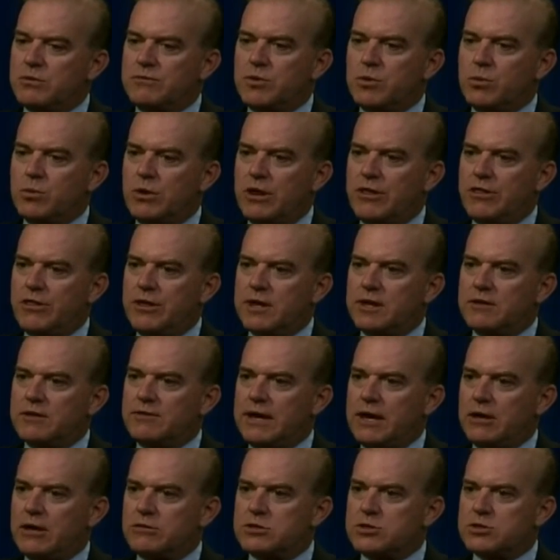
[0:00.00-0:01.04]
if you want to think of
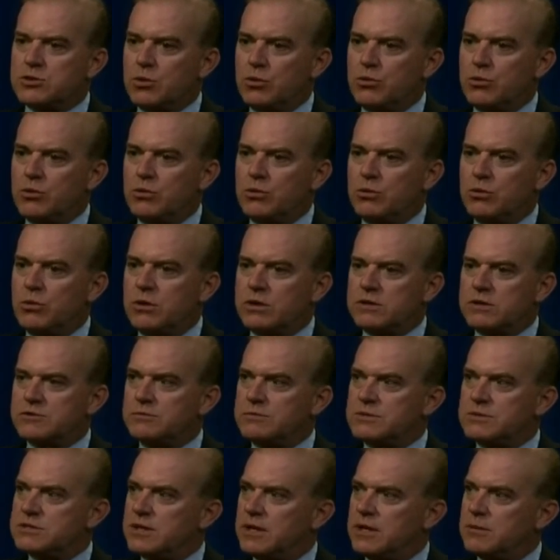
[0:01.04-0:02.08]
how the shoulder works from
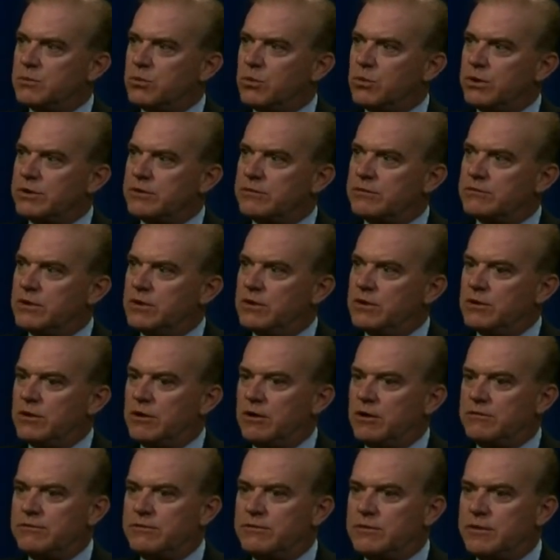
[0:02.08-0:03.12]
the standpoint
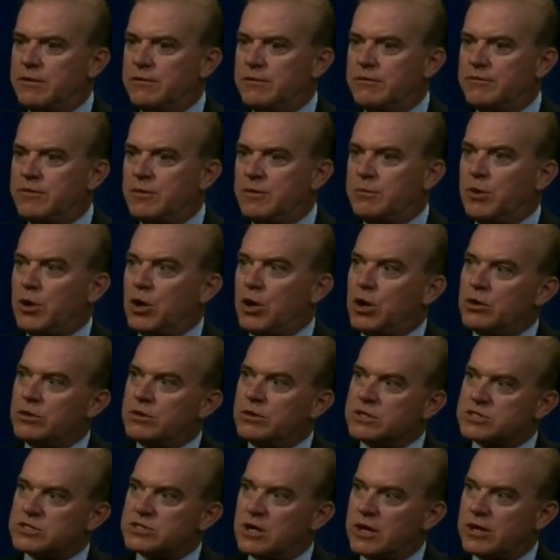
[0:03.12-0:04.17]
of the ball and
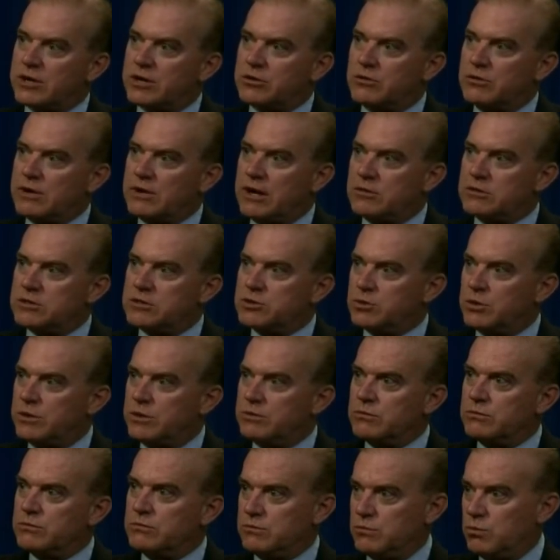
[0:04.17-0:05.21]
the socket, or how the joint
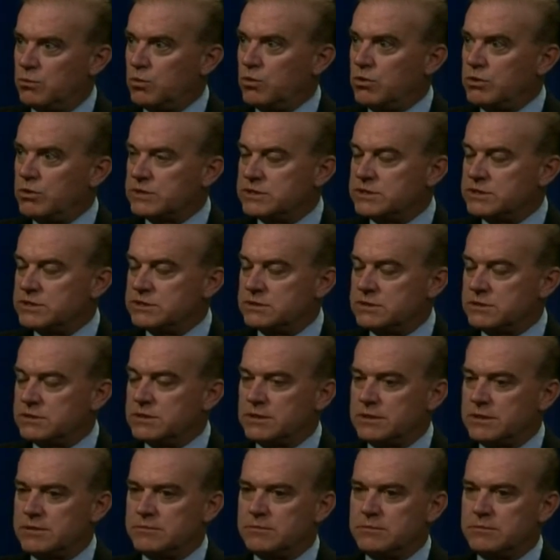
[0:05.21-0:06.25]
works
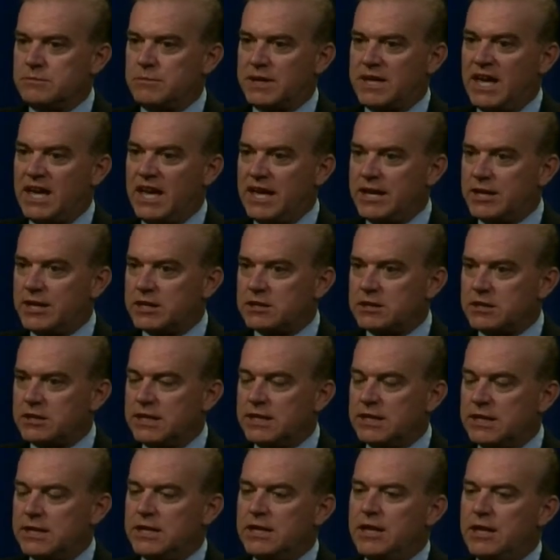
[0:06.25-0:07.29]
mechanically,
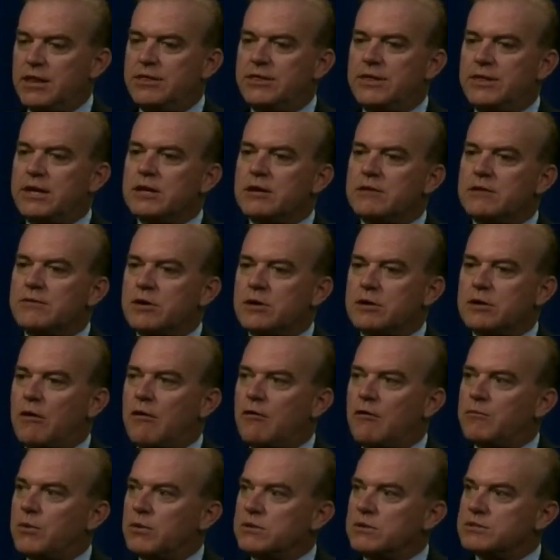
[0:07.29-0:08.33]
think of a
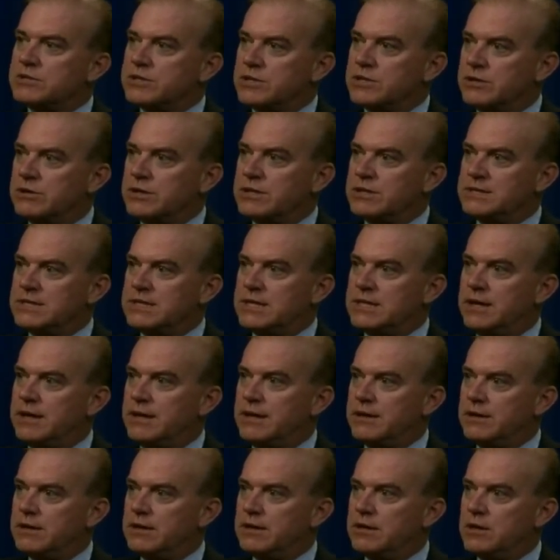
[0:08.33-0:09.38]
golf ball sitting on a tee.
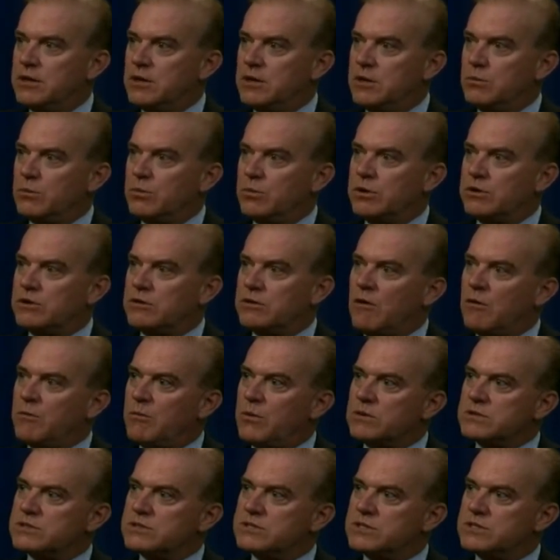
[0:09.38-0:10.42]
When a golf
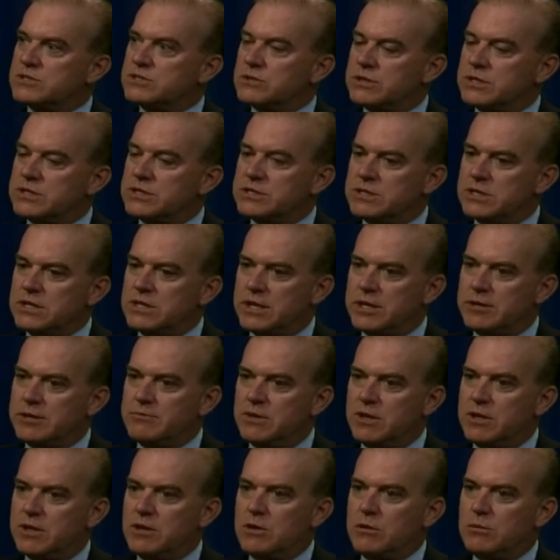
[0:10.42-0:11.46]
ball sits on a tee,
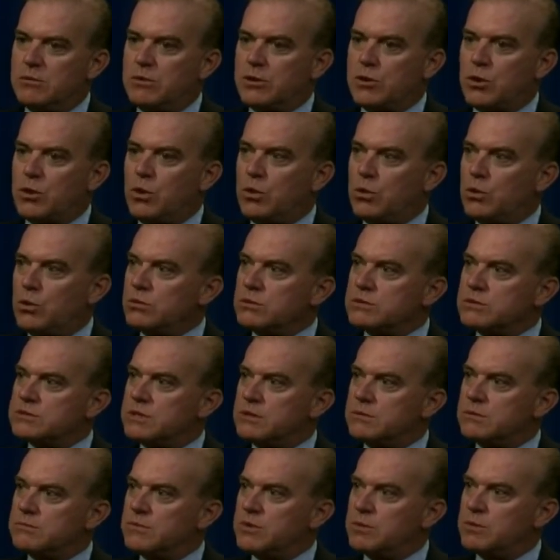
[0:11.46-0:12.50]
what holds
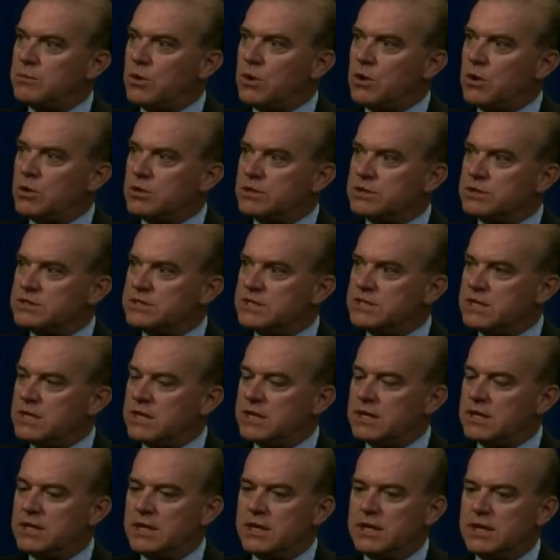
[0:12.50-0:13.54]
the ball in the
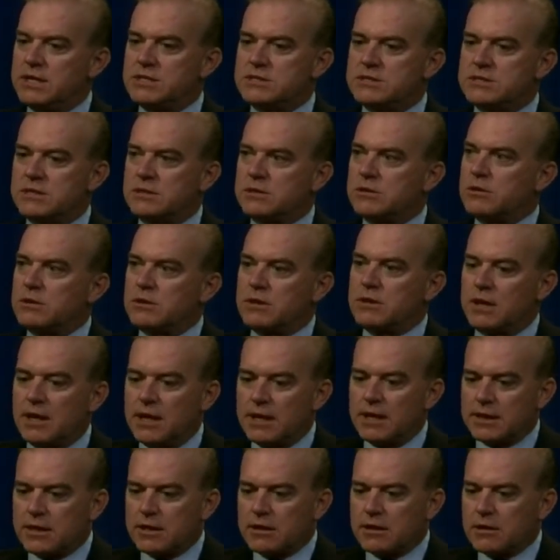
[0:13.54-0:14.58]
tee is the little
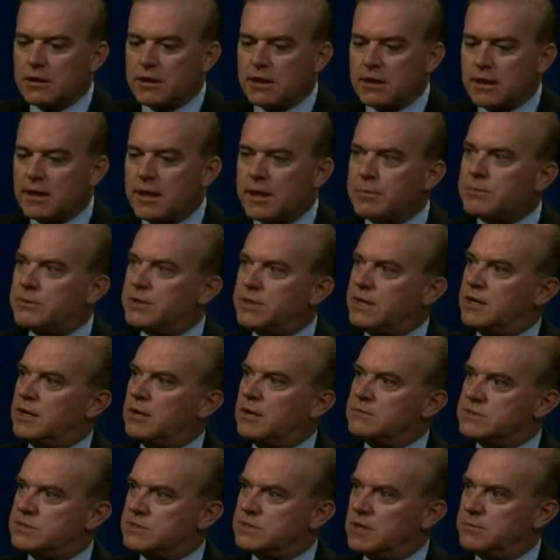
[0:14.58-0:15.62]
lip that
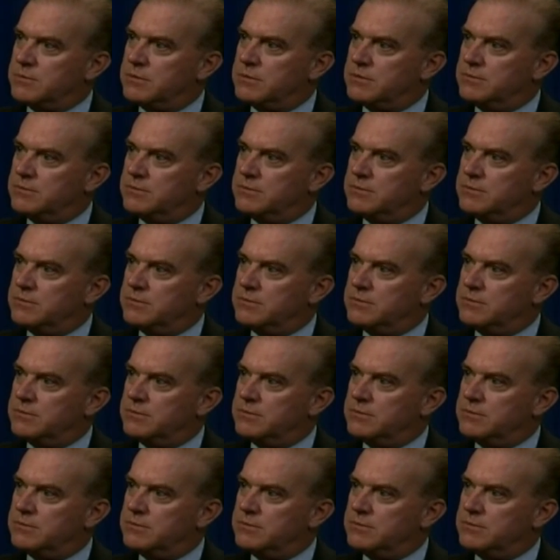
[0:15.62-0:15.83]
comes up.